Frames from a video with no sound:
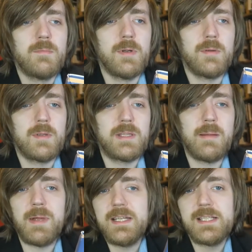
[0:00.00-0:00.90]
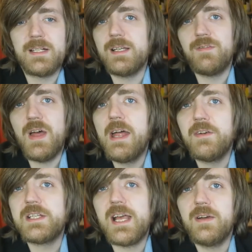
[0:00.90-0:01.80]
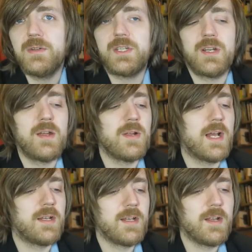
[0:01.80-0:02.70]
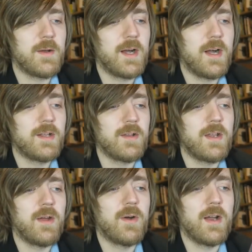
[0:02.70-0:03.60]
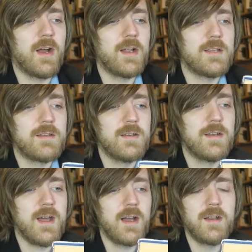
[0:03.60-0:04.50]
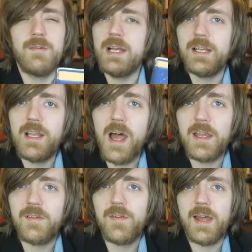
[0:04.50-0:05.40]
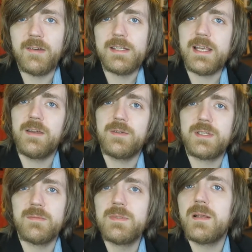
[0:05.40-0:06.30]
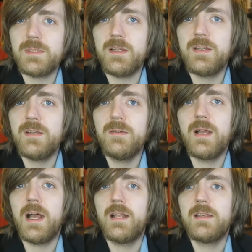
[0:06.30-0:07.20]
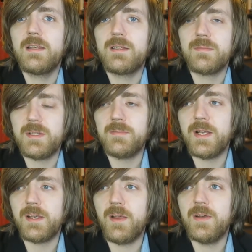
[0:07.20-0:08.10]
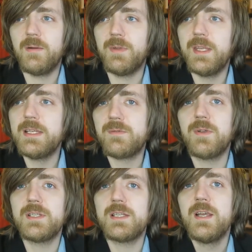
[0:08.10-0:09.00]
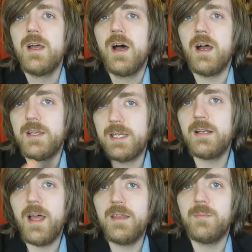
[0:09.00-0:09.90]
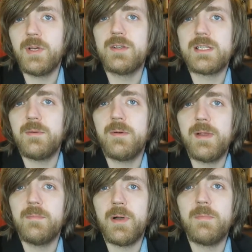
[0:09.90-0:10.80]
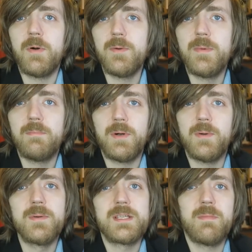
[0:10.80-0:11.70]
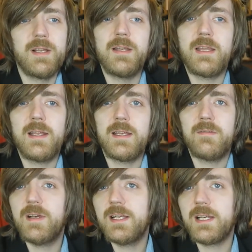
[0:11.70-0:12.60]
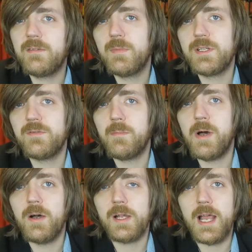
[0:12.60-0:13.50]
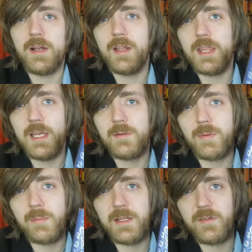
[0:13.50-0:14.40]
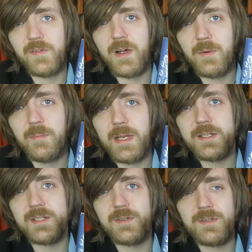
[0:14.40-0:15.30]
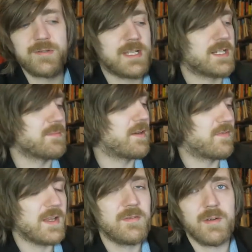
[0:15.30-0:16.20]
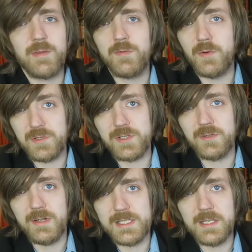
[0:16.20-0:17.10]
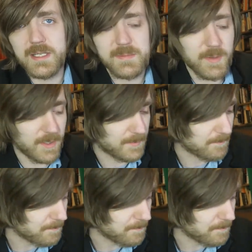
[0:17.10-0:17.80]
But they're basically fairy tales, you know, and I don't know. I, I I don't really like fairy tales. Sometimes I do, and sometimes I don't. And with these ones, I did like them because they were written by Pullman, but ultimately they didn't really leave much of a mark. And I think probably The Firework Maker's Daughter is actually my favourite of the four stories in this book.